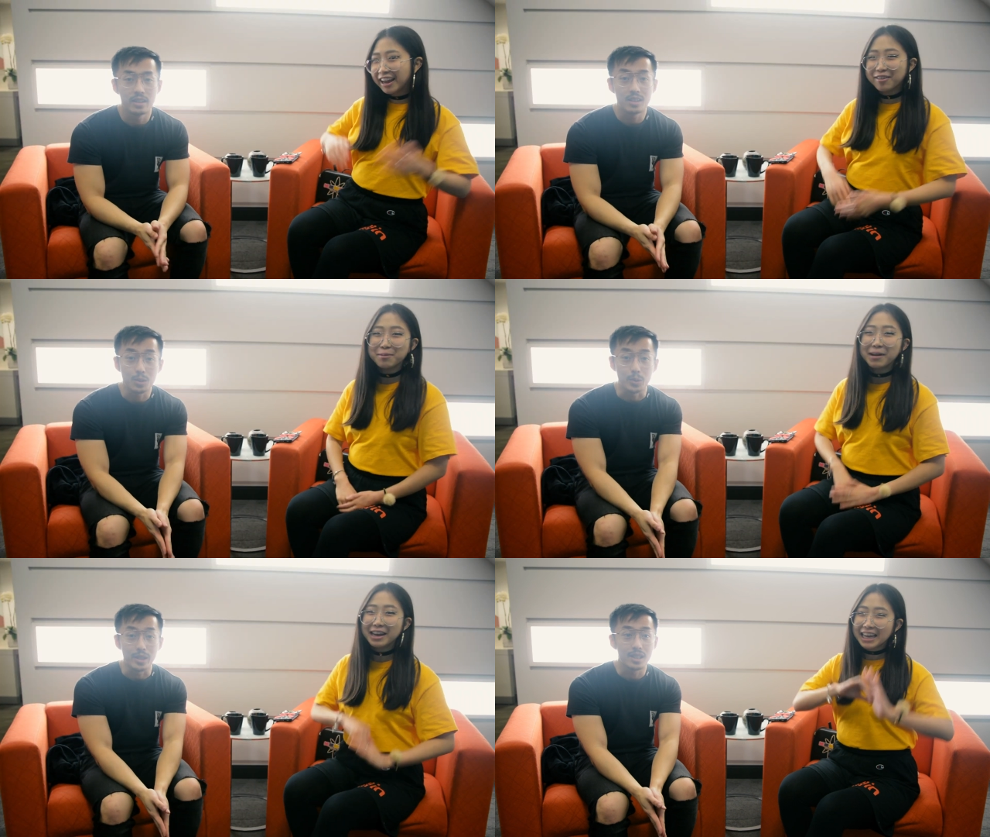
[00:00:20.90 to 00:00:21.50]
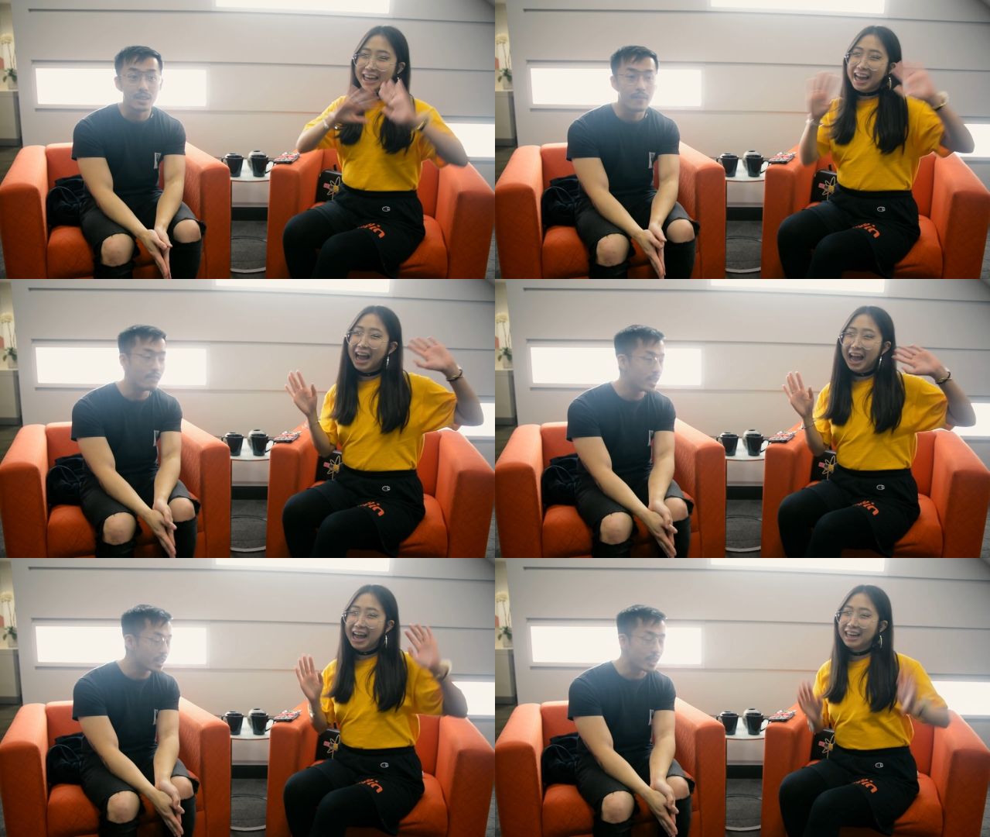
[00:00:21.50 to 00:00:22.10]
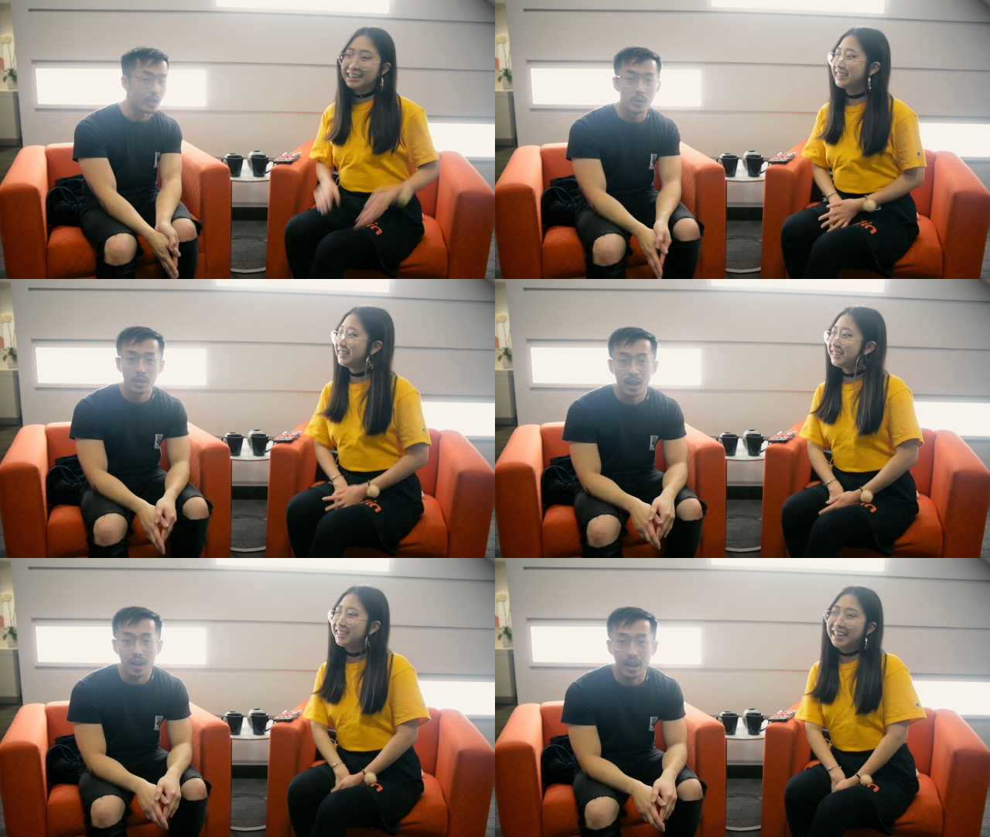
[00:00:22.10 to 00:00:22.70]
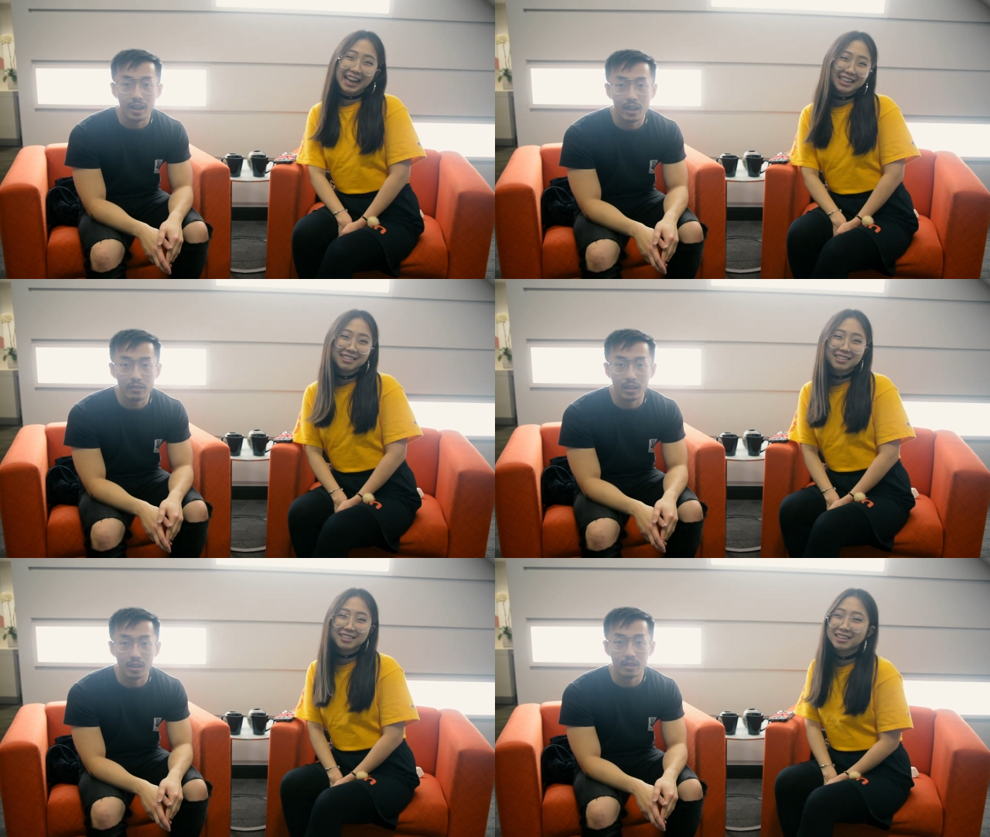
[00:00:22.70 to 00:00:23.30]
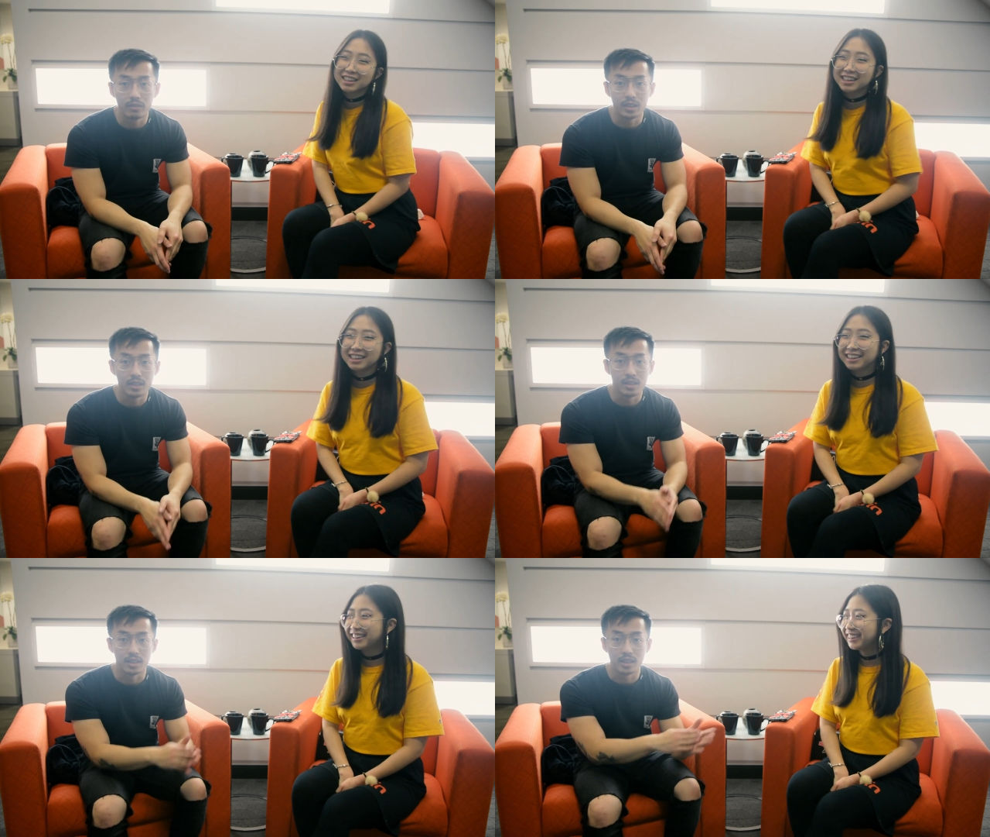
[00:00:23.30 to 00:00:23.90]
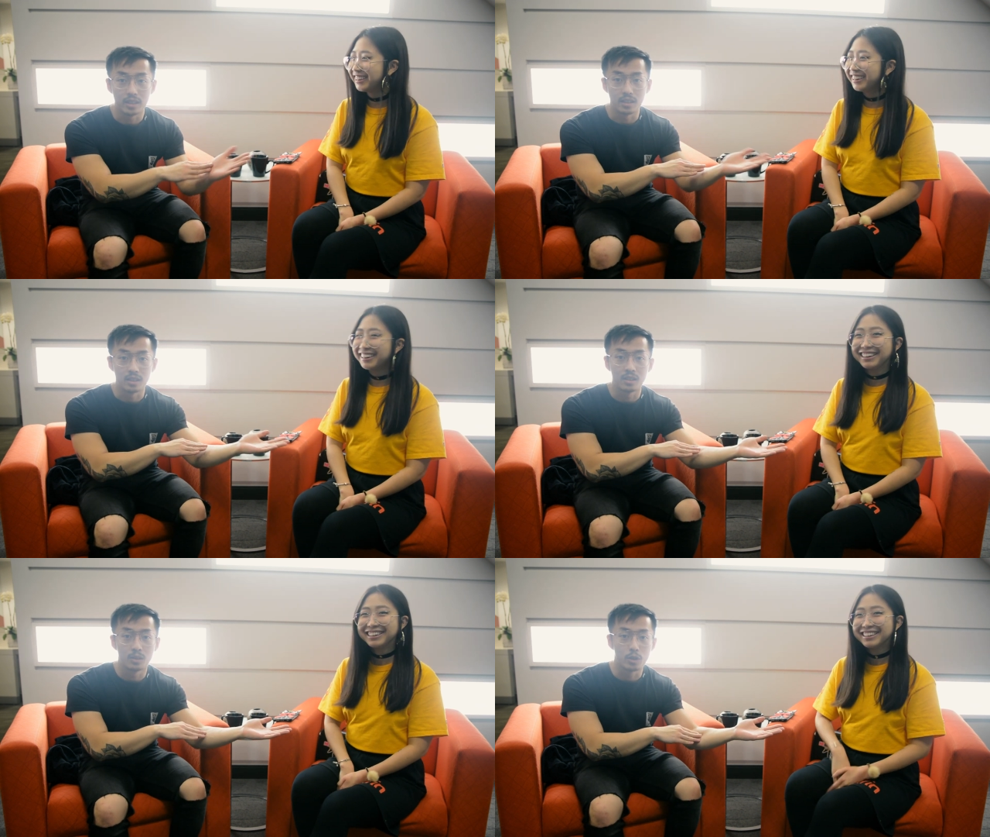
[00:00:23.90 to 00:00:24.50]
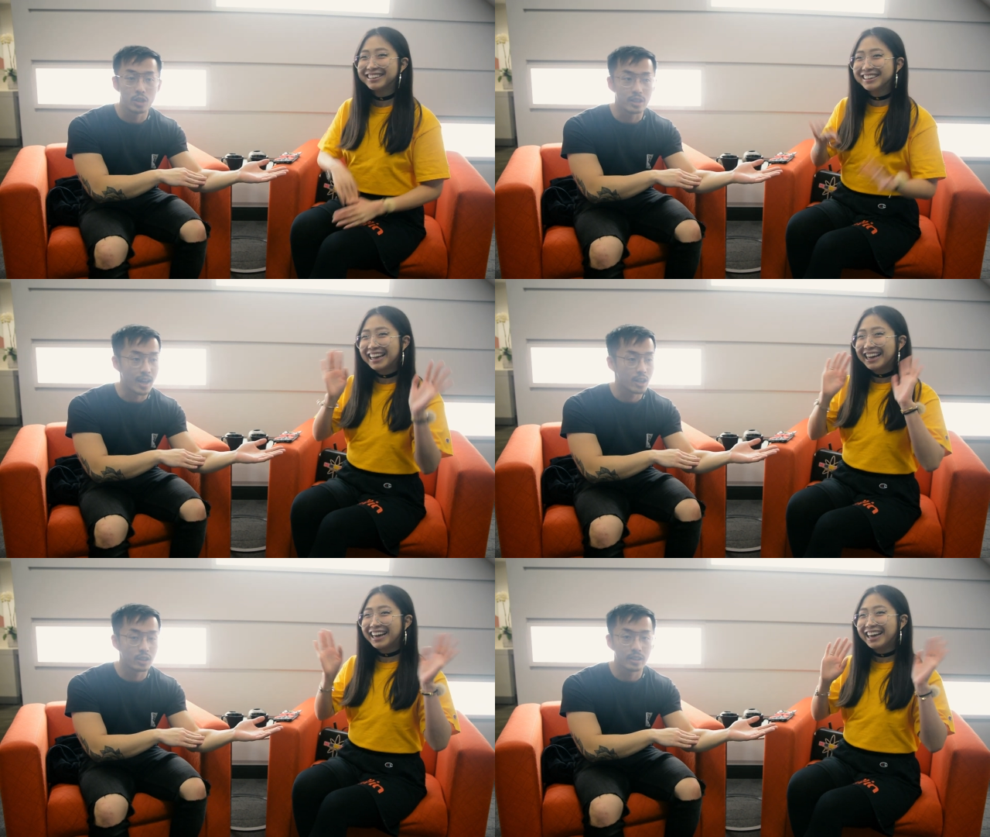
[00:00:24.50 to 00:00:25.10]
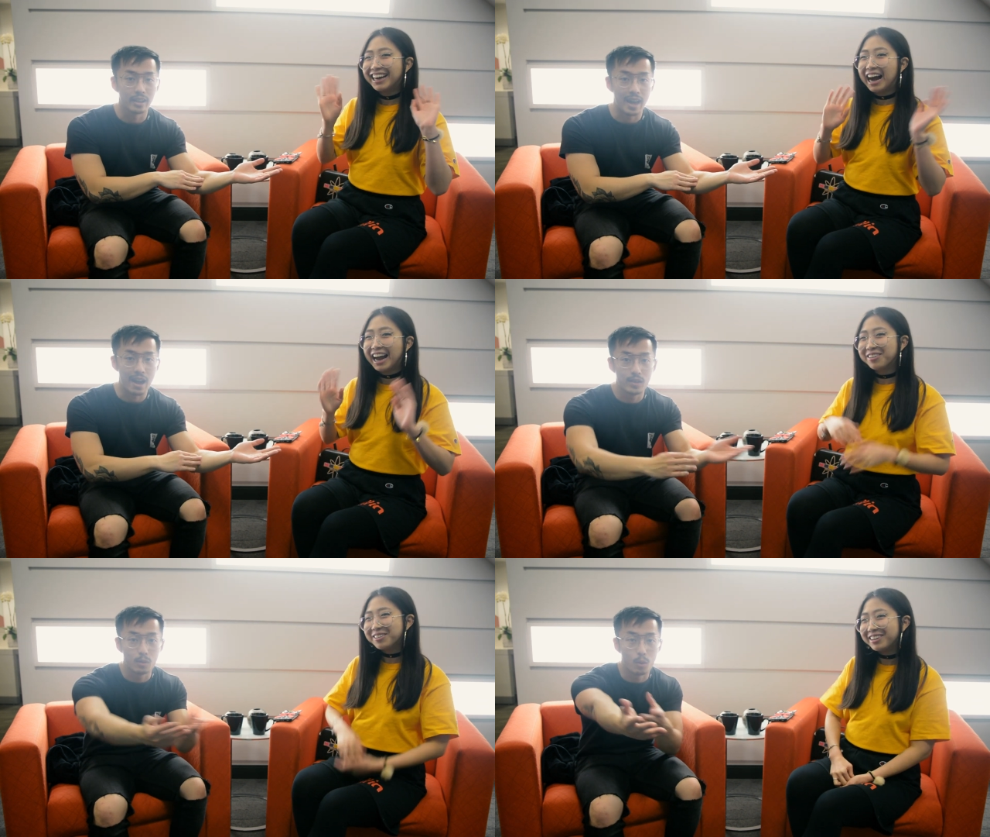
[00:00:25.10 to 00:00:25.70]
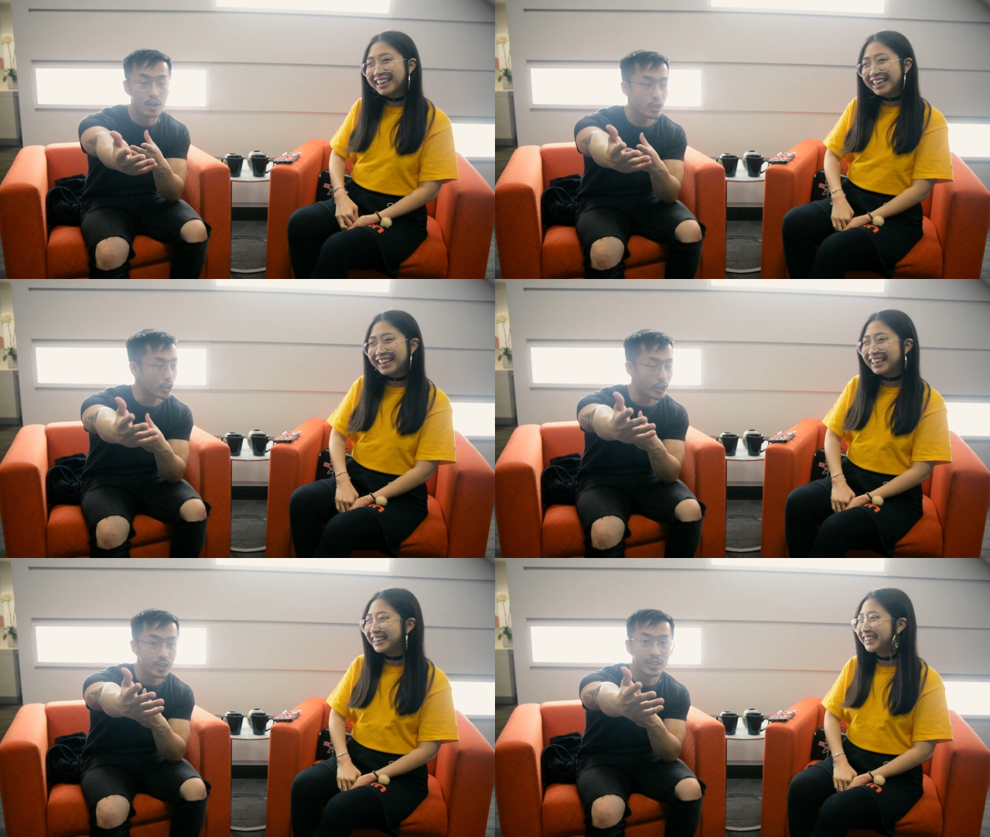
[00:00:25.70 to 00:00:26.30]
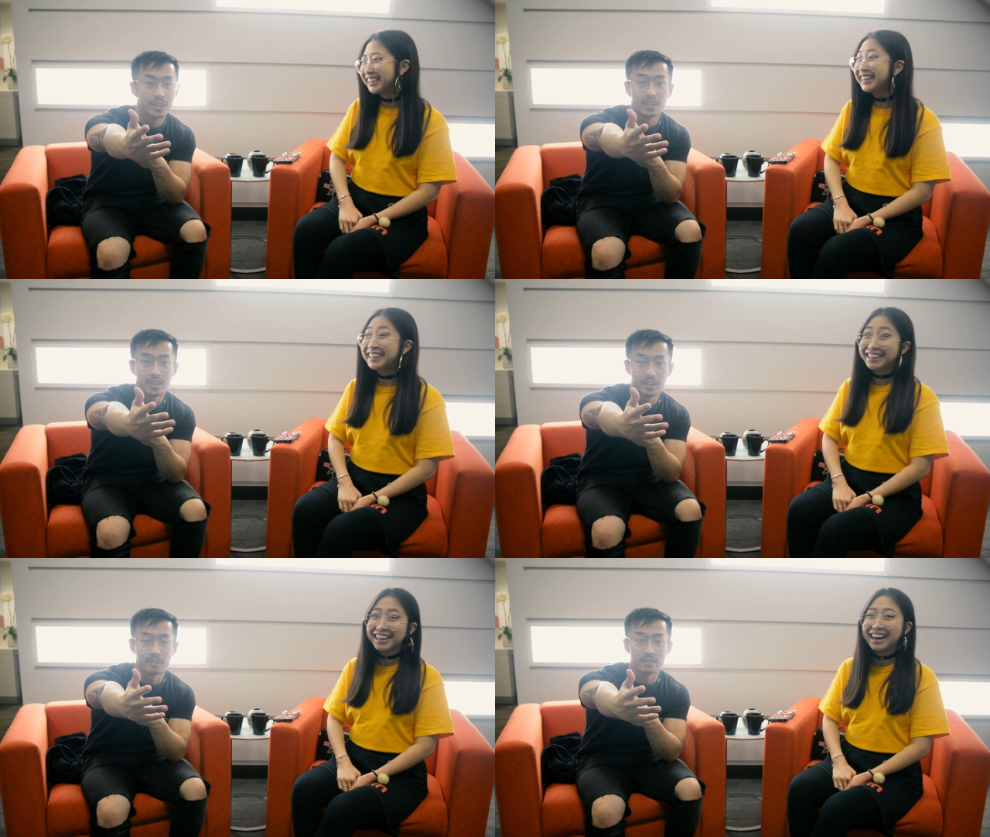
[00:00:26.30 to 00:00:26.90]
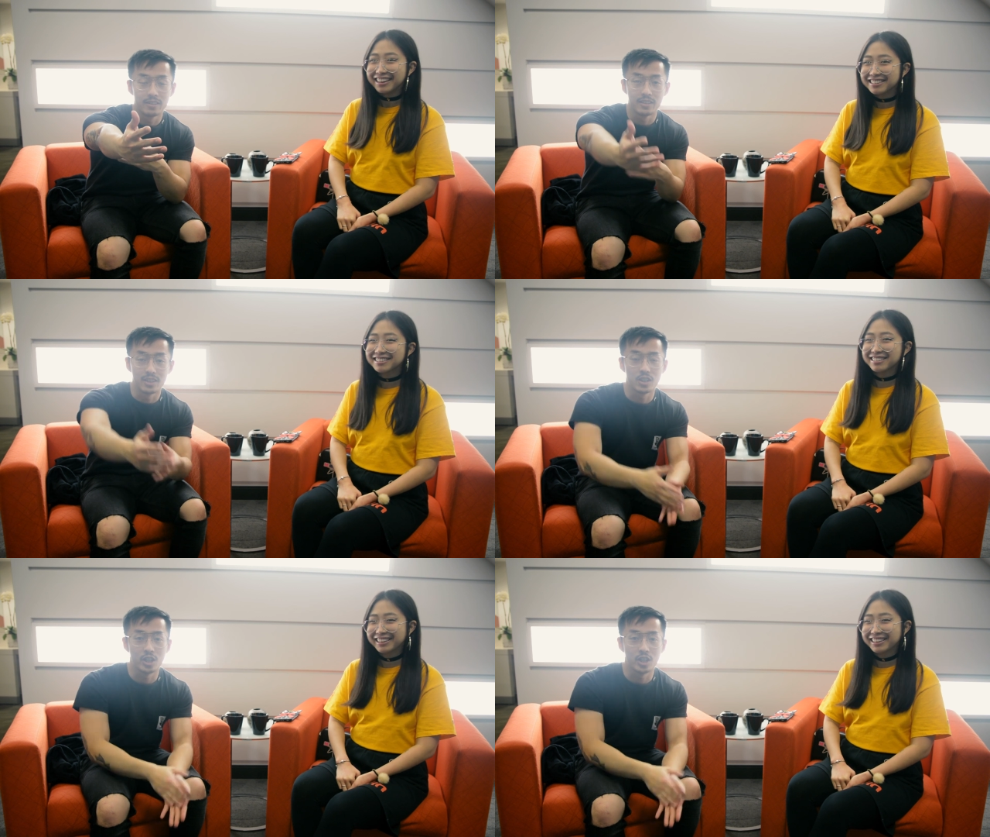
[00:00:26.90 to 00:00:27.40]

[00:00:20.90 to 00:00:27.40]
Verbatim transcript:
Speaker 1: this week's video i have the lovely selina which is actually an avid Everybody. watcher
Speaker 2: of yes. this